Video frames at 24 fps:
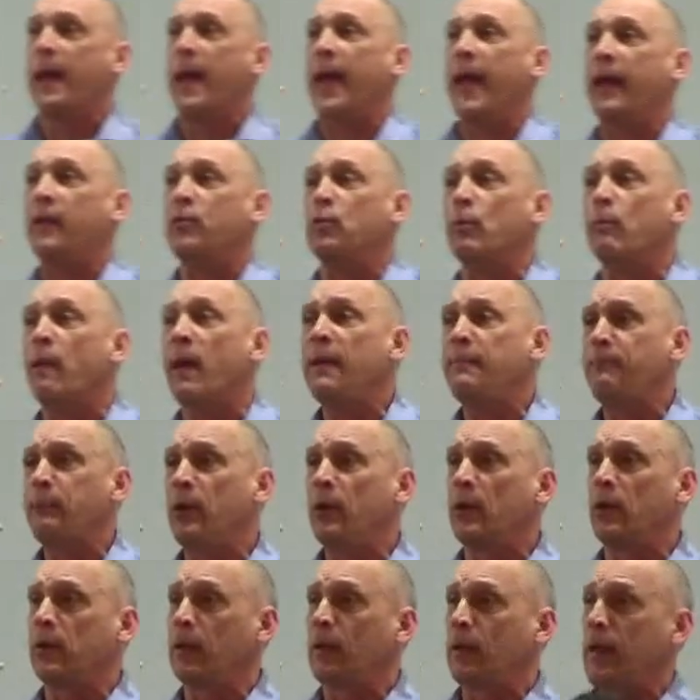And you might be
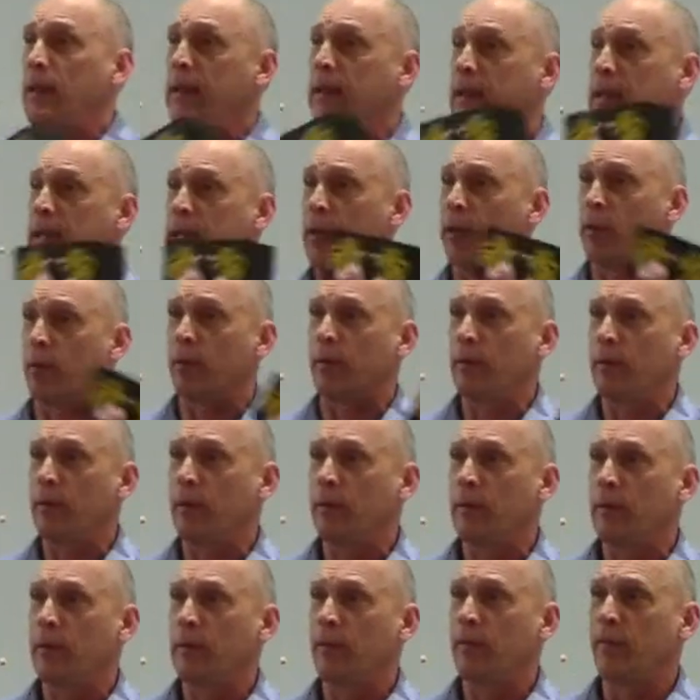able to hear
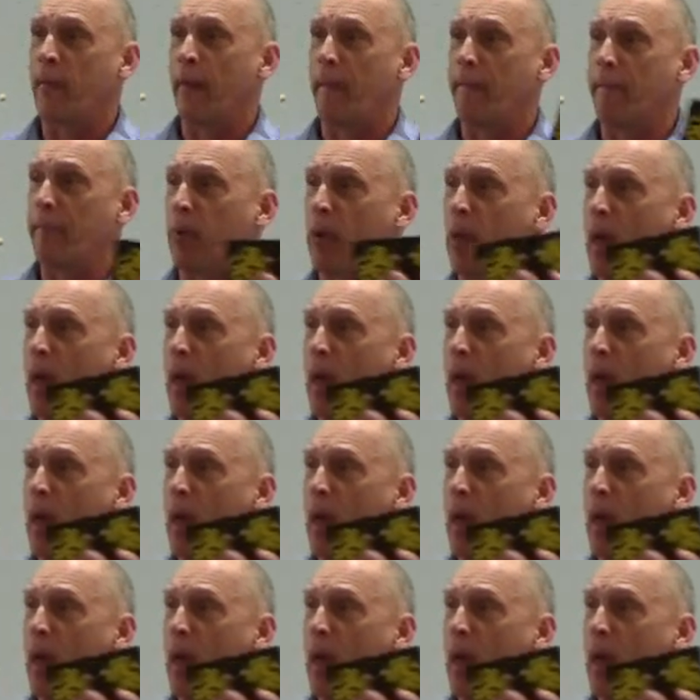that